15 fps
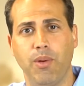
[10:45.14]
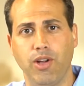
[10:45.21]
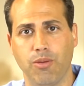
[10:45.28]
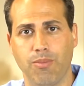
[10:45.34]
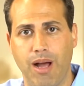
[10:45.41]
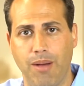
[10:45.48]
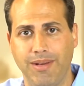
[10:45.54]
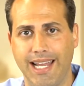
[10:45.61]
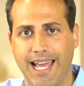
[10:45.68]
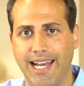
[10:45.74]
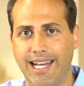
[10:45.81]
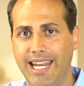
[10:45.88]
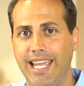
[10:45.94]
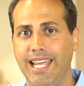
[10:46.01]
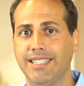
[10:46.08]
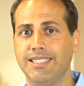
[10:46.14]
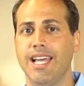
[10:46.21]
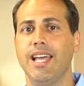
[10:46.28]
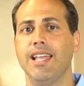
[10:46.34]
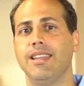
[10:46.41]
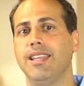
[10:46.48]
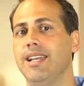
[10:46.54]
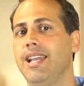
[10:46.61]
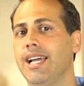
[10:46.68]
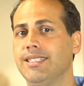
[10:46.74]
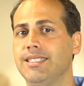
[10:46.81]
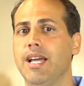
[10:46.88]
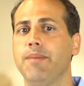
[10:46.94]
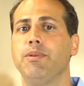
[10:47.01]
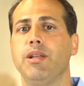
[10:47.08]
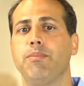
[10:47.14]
of what your mom and dad needs. The next step in